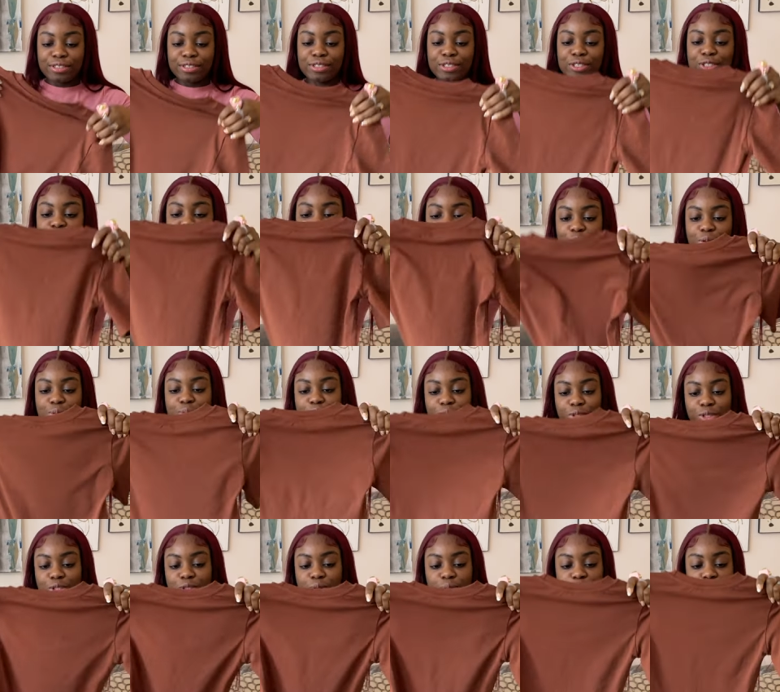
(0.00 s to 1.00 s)
super,
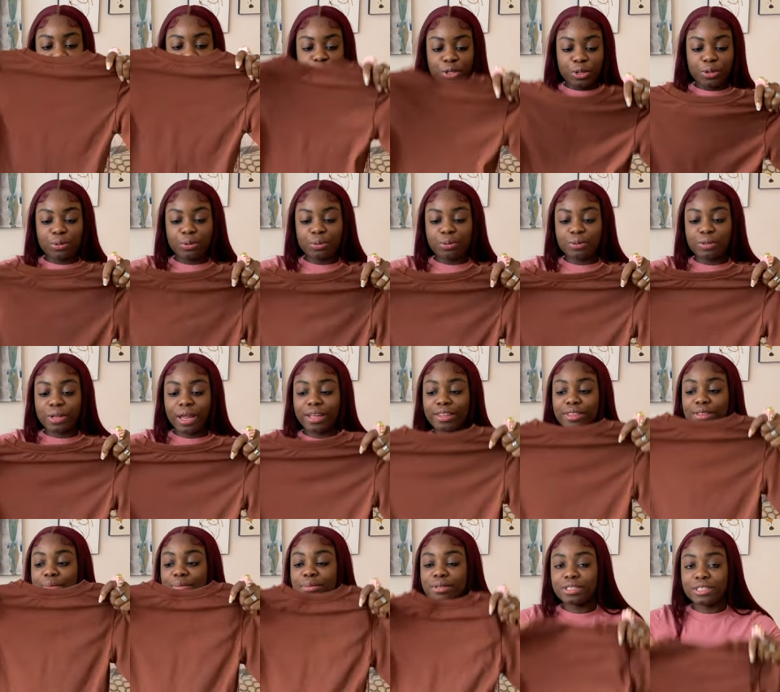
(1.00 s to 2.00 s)
super cute. Like
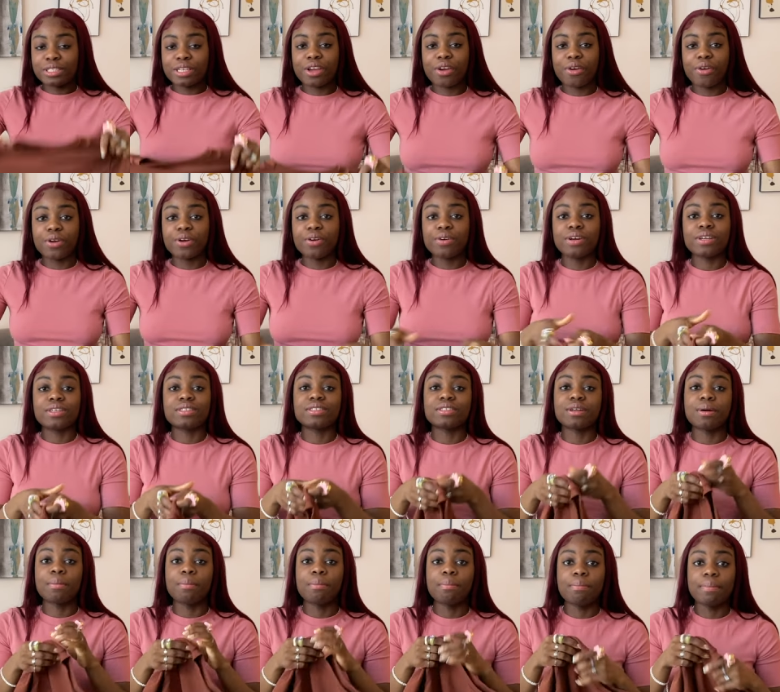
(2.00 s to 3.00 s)
the material is
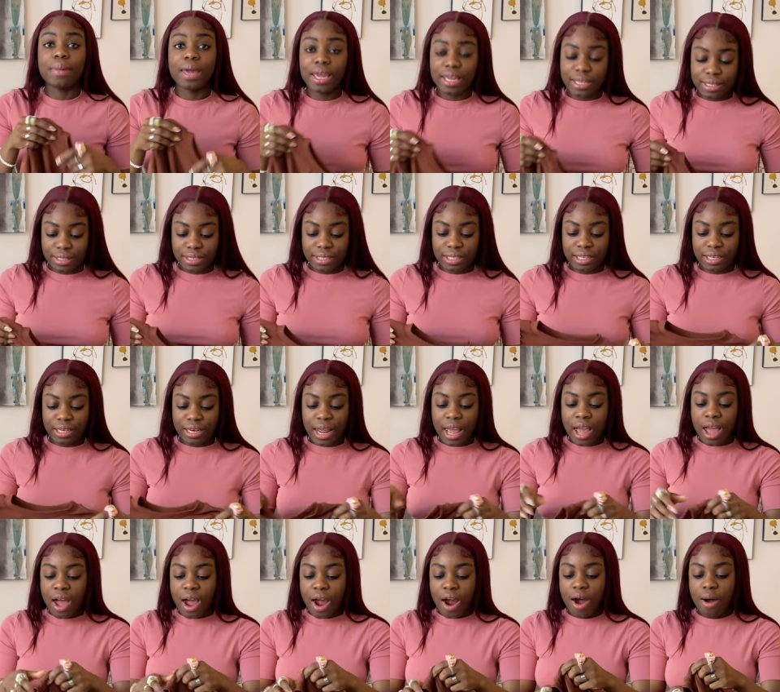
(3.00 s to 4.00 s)
amazing.
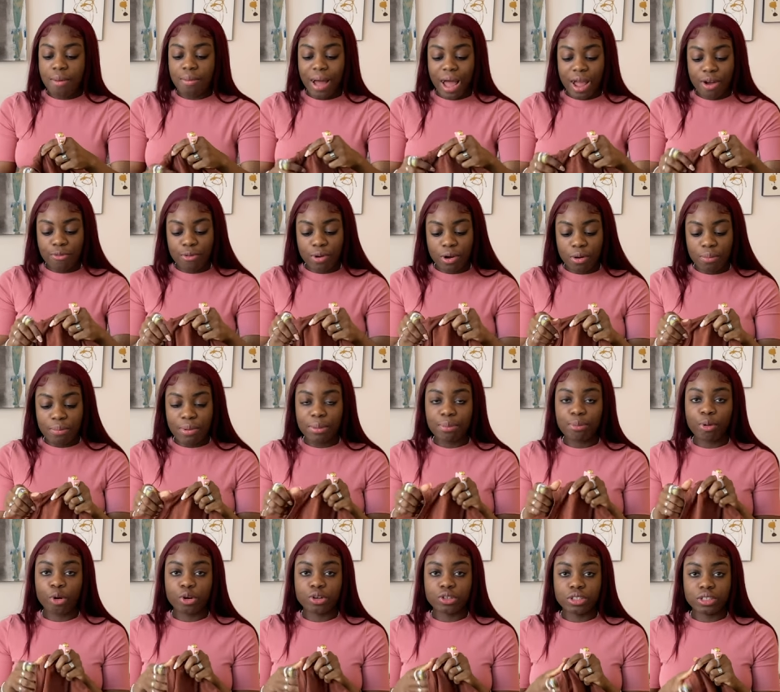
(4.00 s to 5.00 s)
I will be
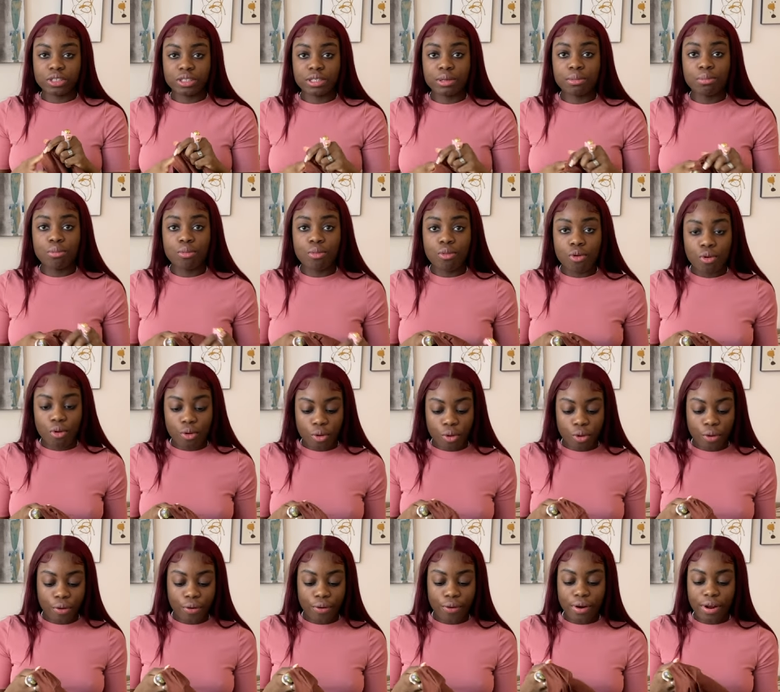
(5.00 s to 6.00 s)
purchasing
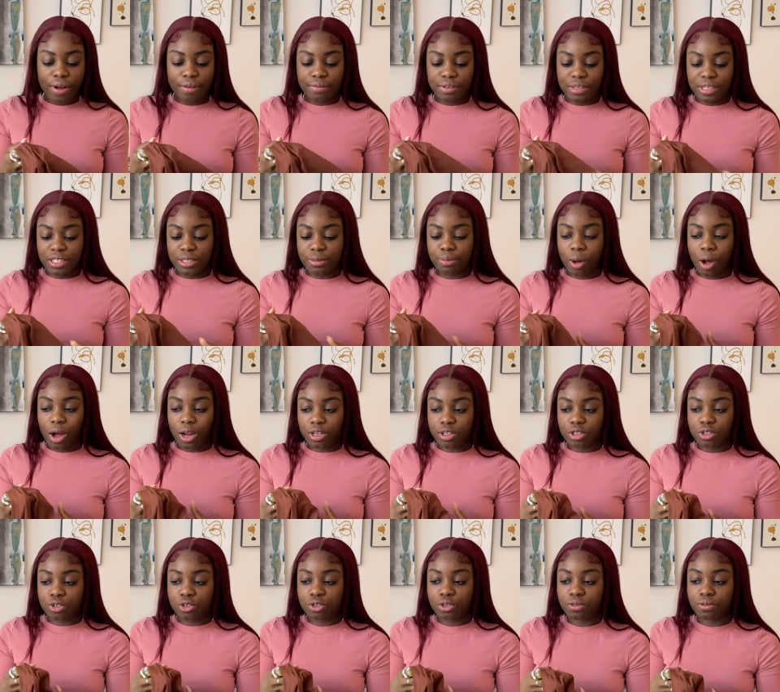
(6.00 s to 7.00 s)
more of these
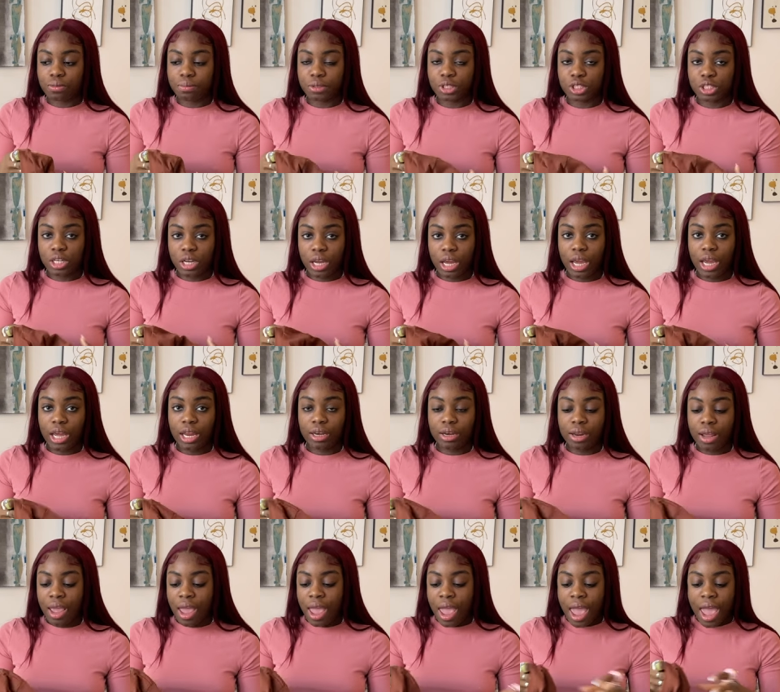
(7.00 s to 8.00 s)
bodysuits from Shein.
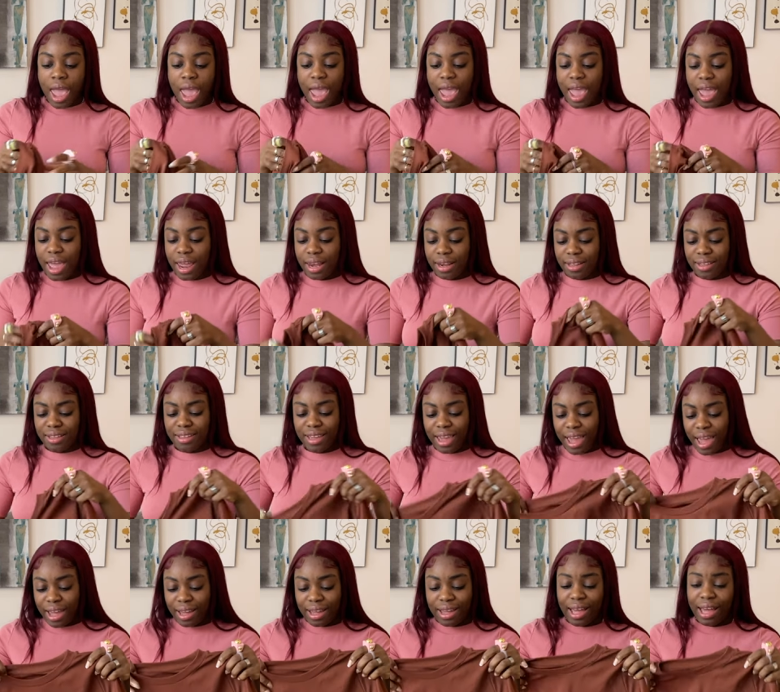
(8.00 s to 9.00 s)
And yeah,
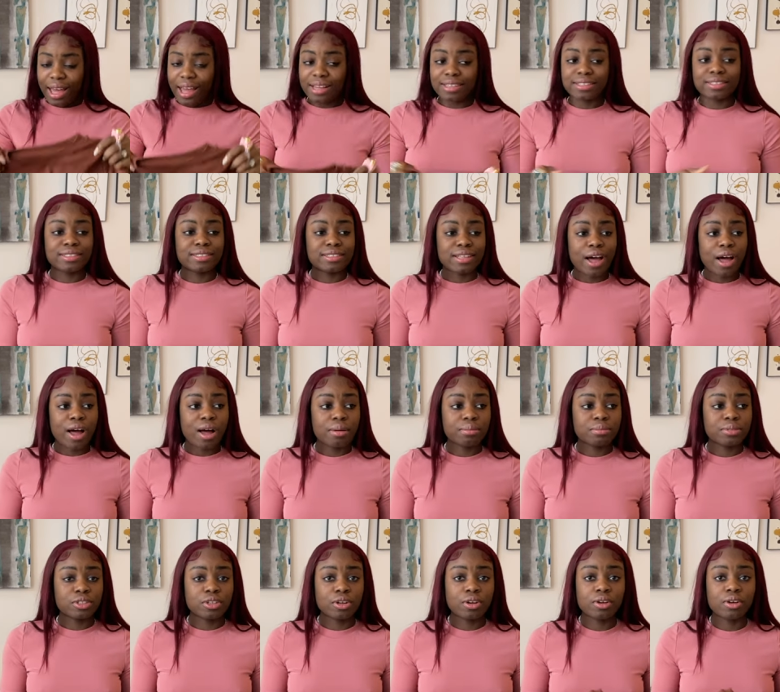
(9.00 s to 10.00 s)
guys,
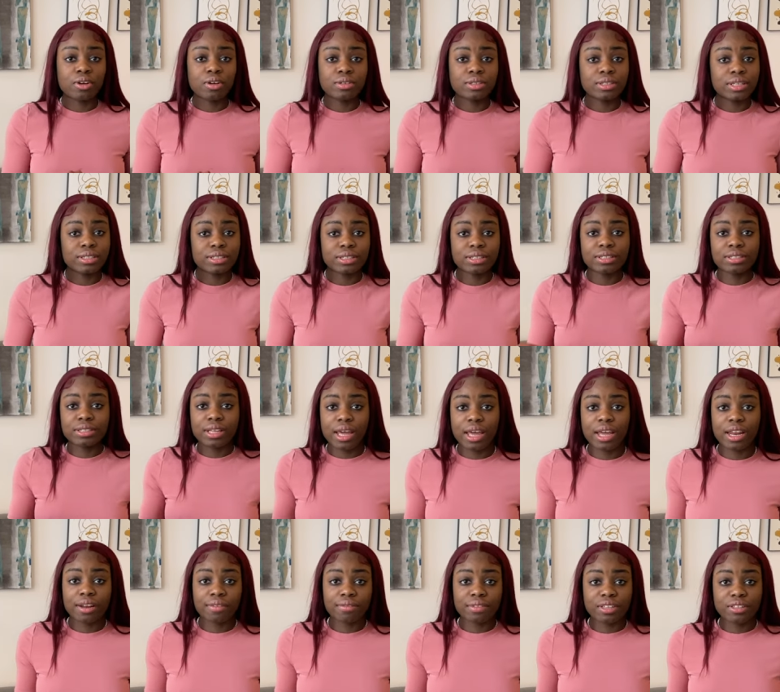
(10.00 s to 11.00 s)
so this is the
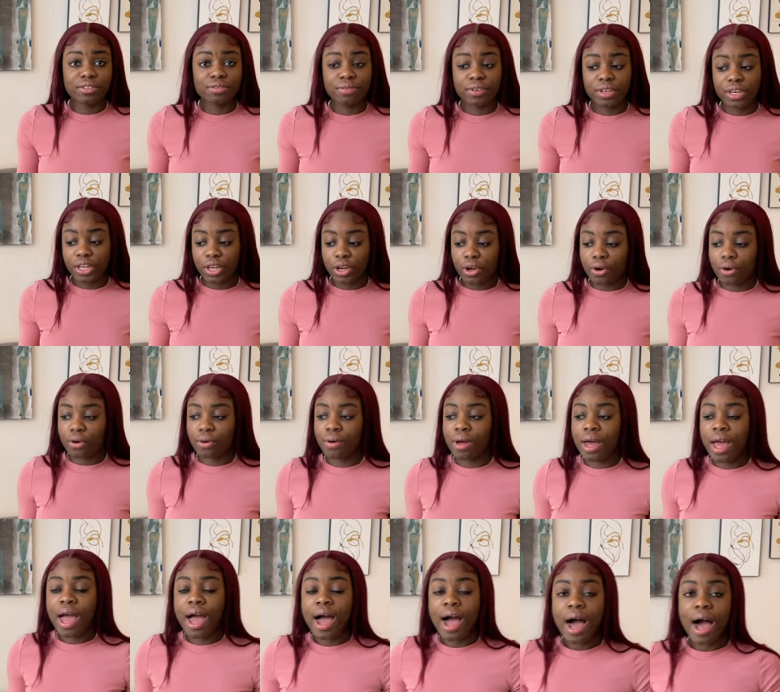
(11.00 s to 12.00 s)
end of this video.
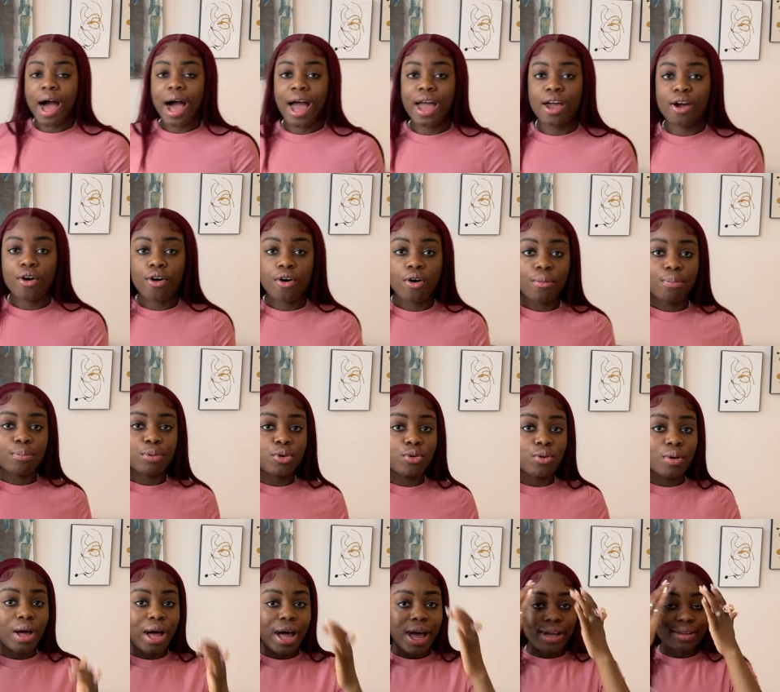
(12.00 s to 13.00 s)
I hope you
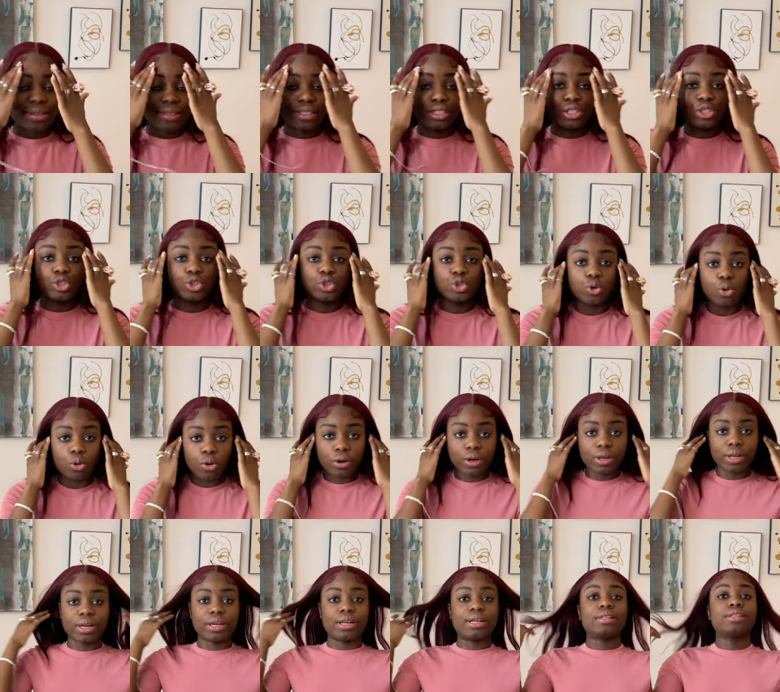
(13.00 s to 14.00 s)
guys
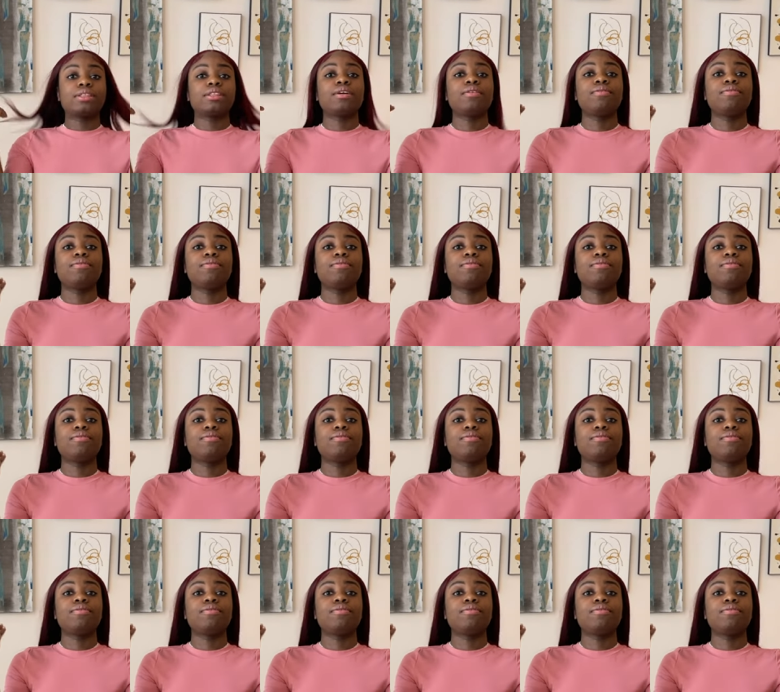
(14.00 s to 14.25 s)
enjoyed the